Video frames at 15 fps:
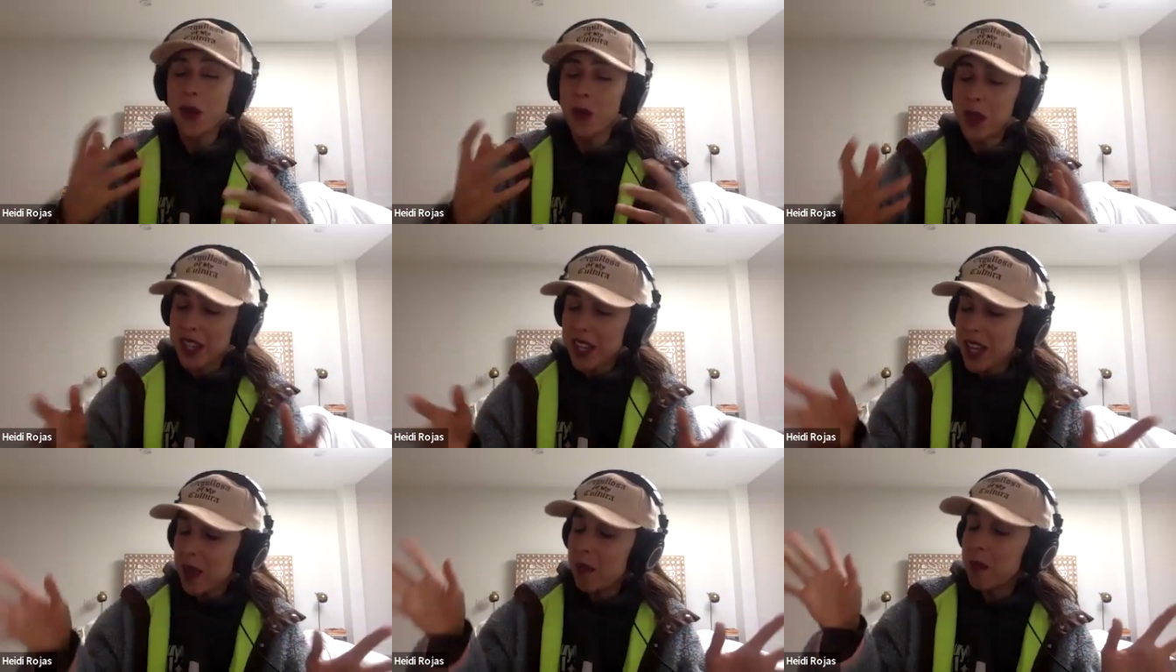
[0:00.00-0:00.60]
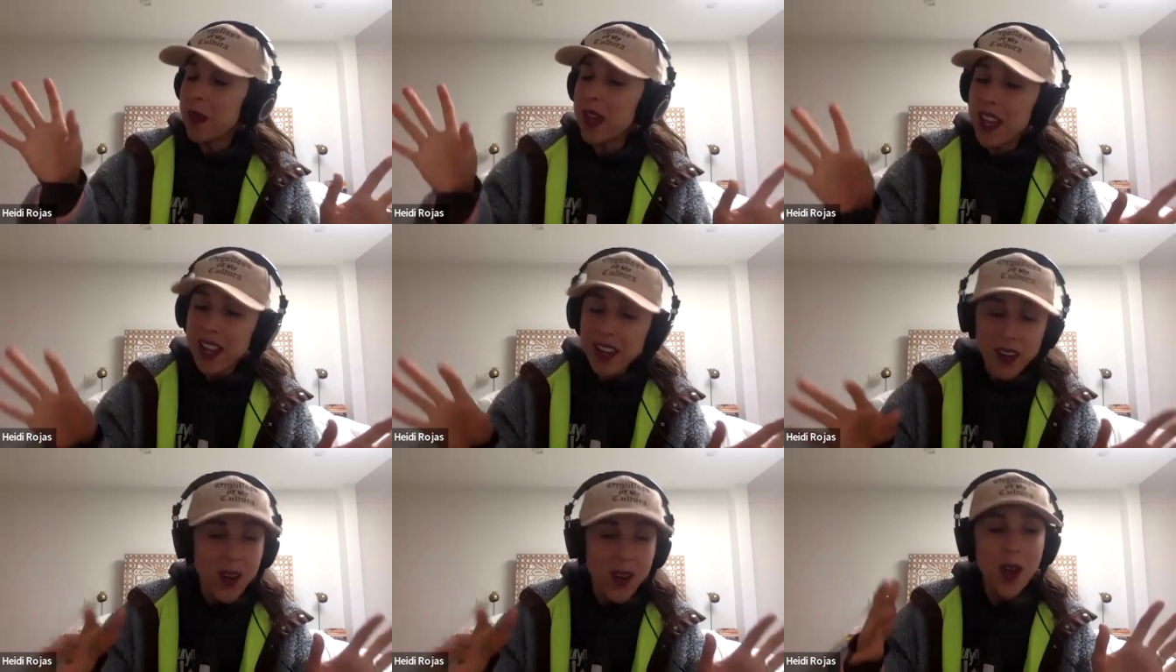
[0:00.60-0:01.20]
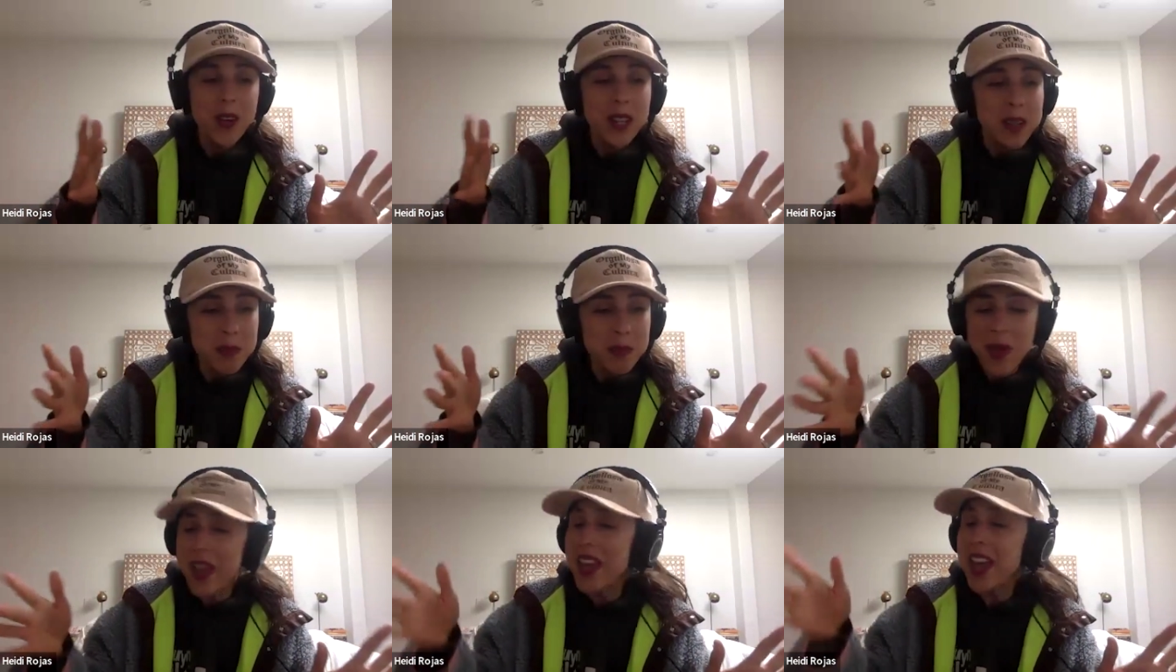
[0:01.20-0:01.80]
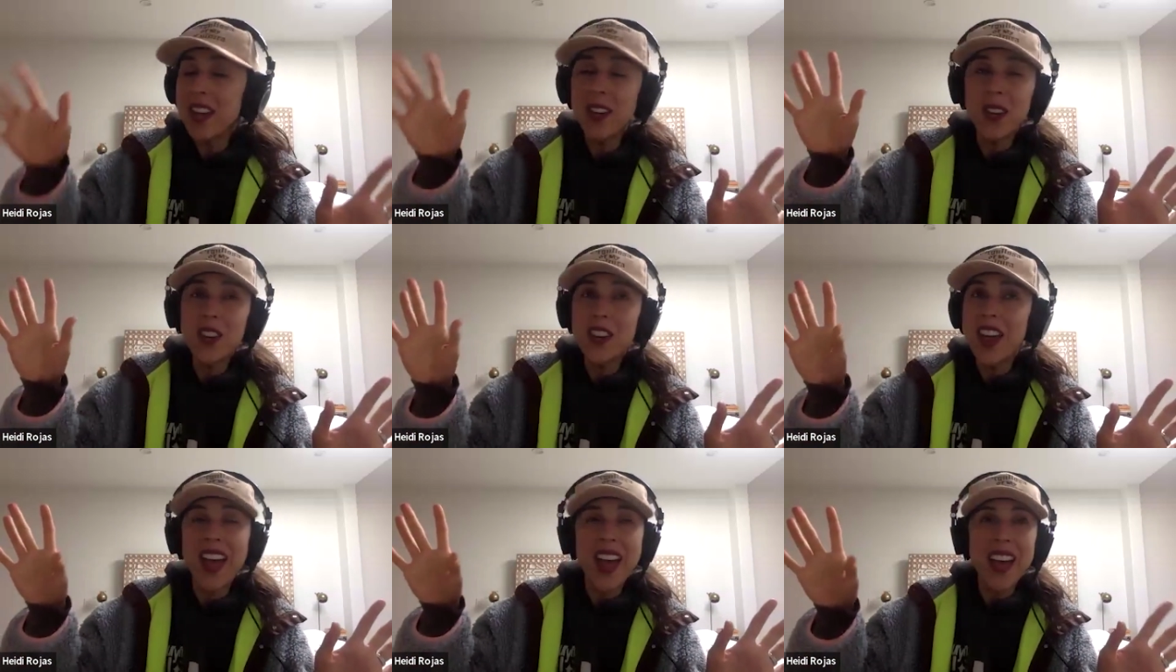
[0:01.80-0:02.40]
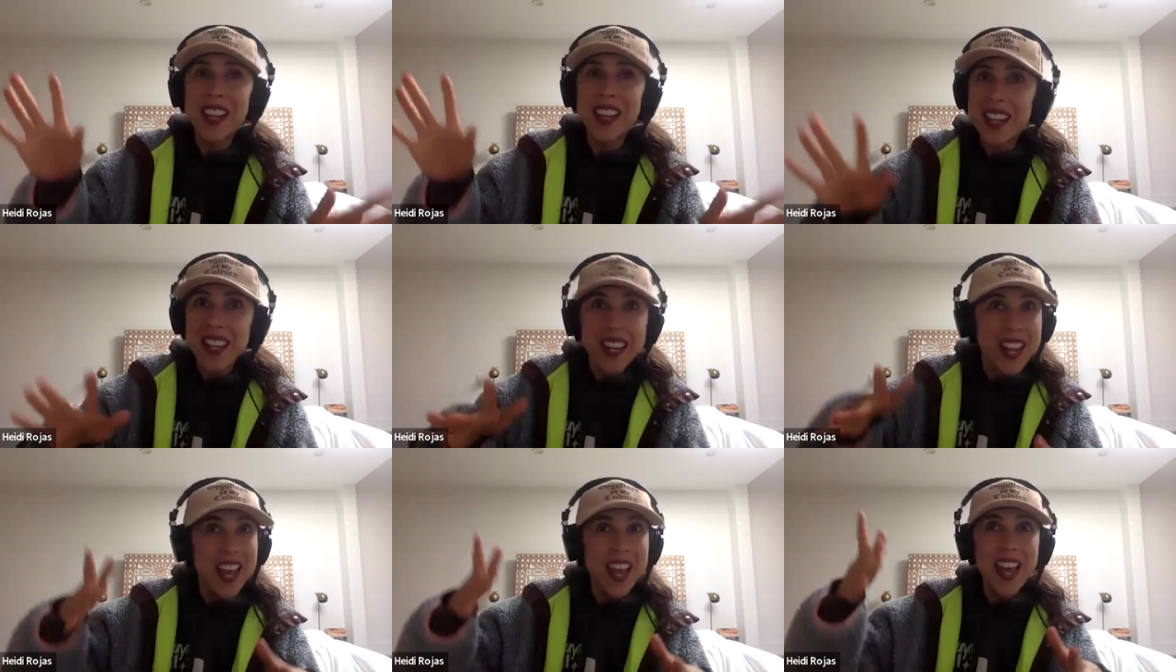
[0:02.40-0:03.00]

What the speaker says: We get better and better at it